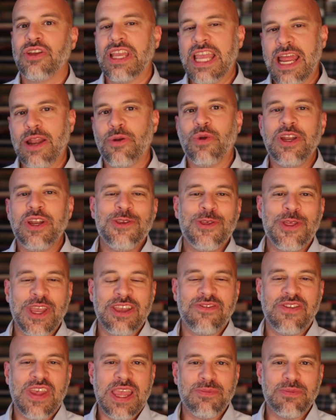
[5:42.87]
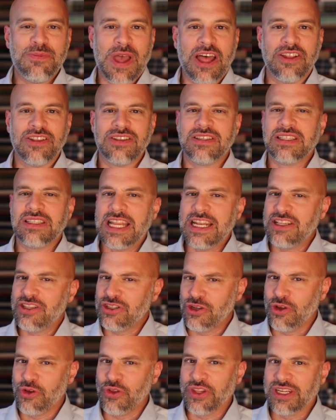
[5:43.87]
again, what do you think of Eight Mountains? Let
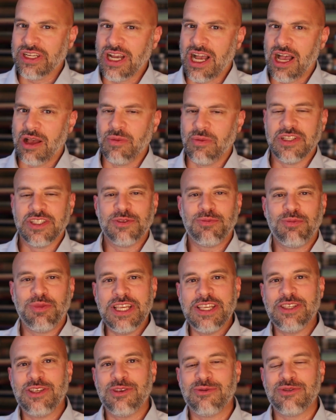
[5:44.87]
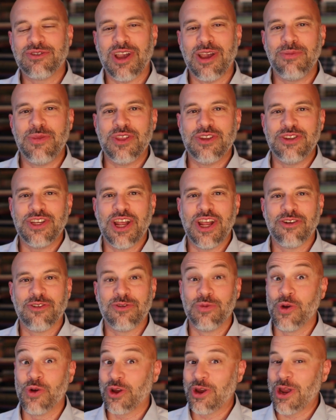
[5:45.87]
us know in the comments. Please subscribe to the channel
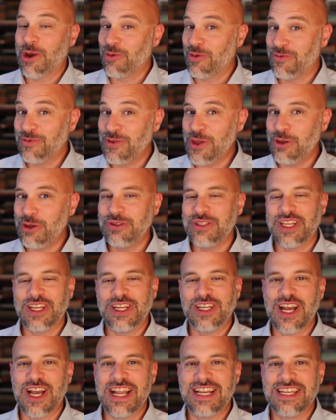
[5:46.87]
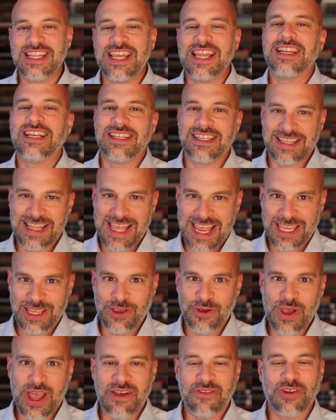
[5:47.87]
for more great reviews and content. Thank
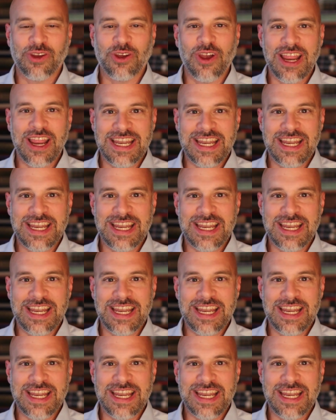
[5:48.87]
you. Have a great